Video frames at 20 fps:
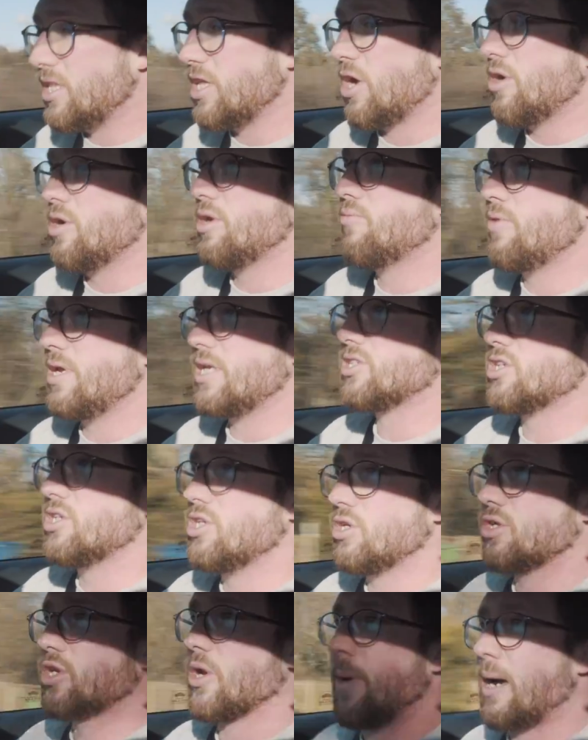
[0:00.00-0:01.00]
the only reason
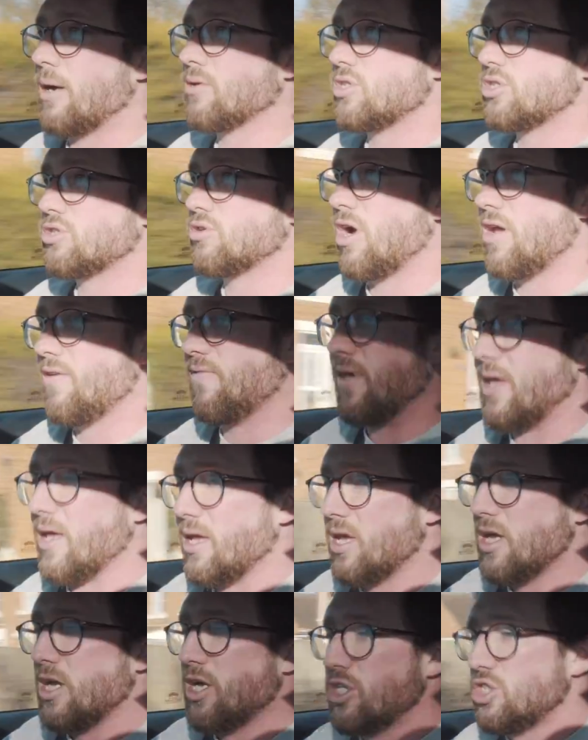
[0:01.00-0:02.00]
you'd go out to drive it,
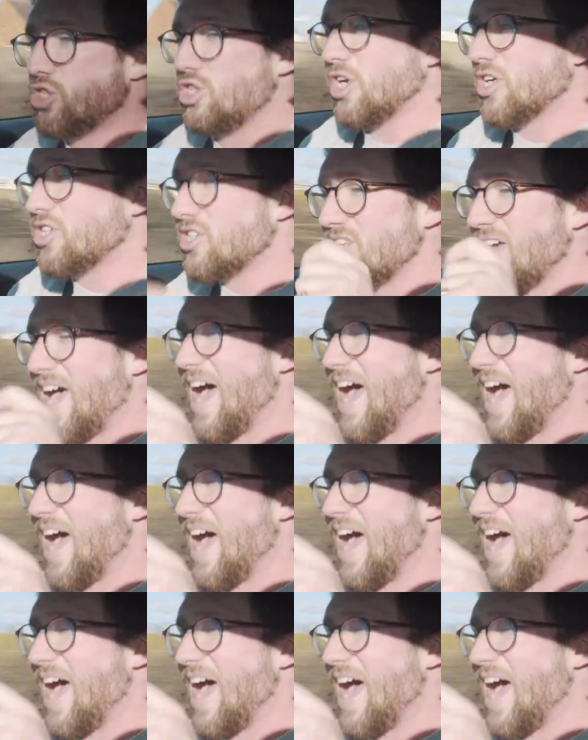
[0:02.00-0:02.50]
just to